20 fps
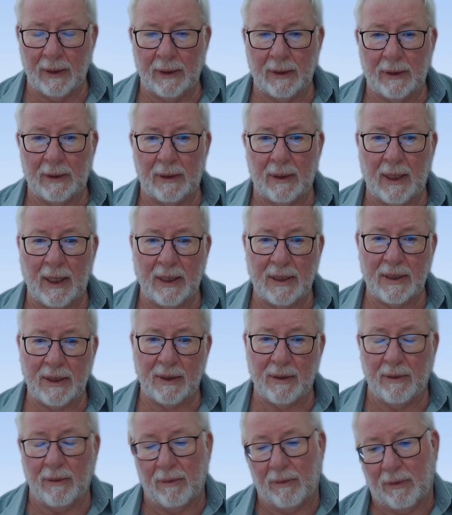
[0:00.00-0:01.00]
Right.
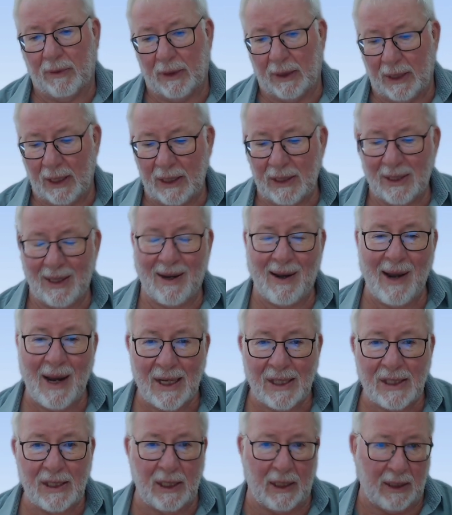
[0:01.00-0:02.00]
There's a
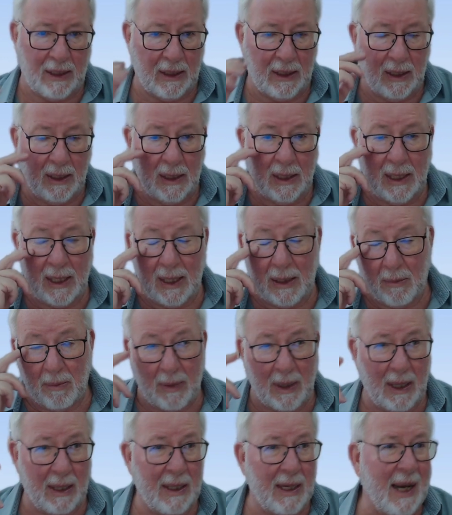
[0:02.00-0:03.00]
classic
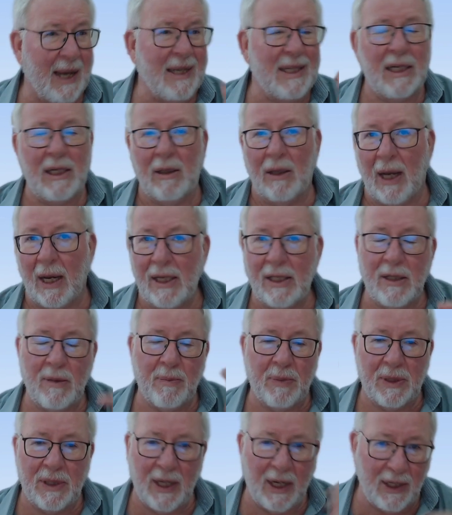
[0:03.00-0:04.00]

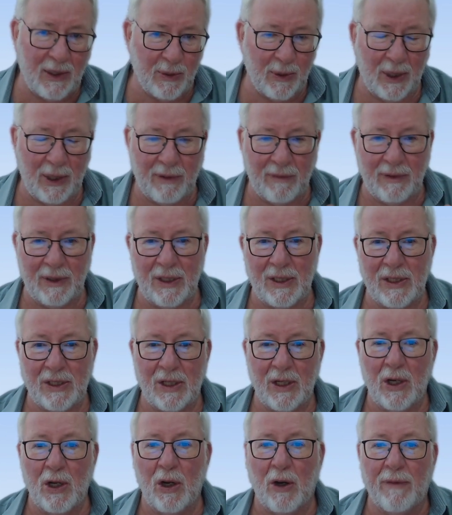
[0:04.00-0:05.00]
80%, whatever it is,
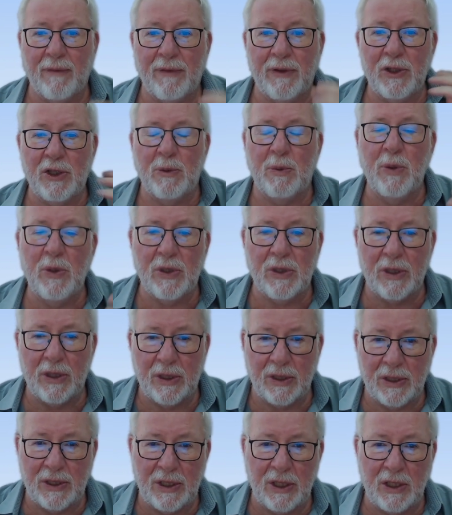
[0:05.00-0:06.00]
of disputes at the
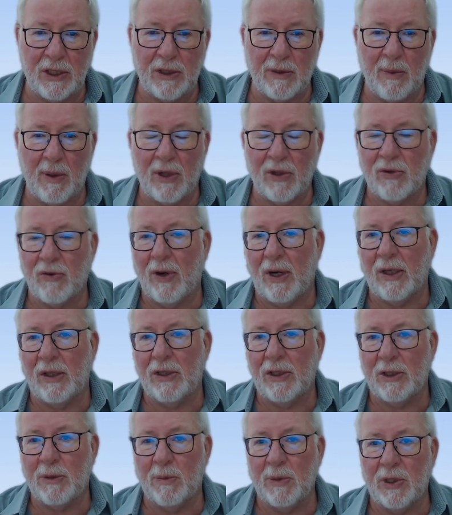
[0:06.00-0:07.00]
CCMA is around
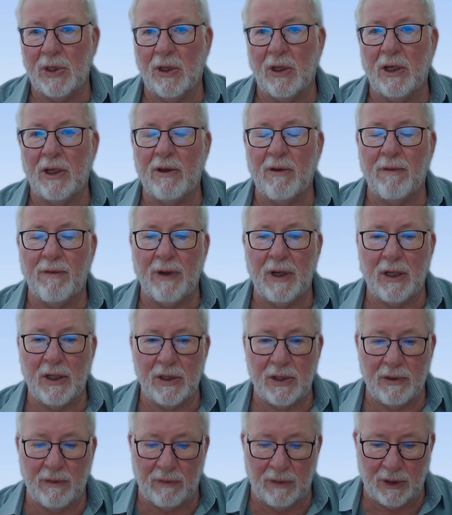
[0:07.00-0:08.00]
dismissal and the
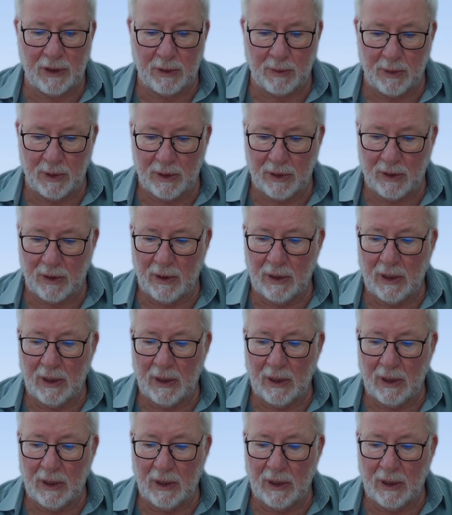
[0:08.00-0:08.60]
fairness of a dismissal.